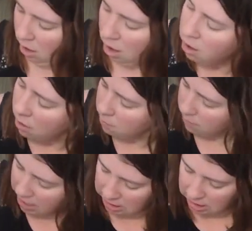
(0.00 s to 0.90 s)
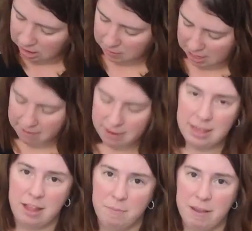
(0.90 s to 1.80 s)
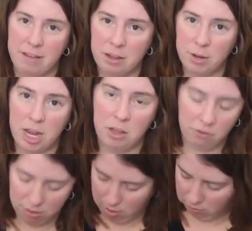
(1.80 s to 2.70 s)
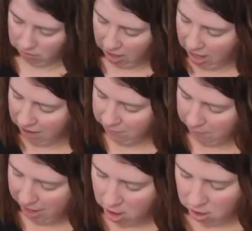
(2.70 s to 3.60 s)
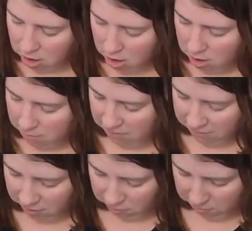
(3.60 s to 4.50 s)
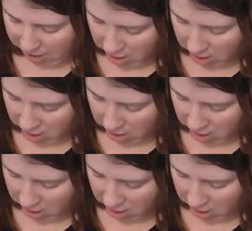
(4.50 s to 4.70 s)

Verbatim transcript: Mainly because I think that's basically what I use the most. I have a pair, my first pair of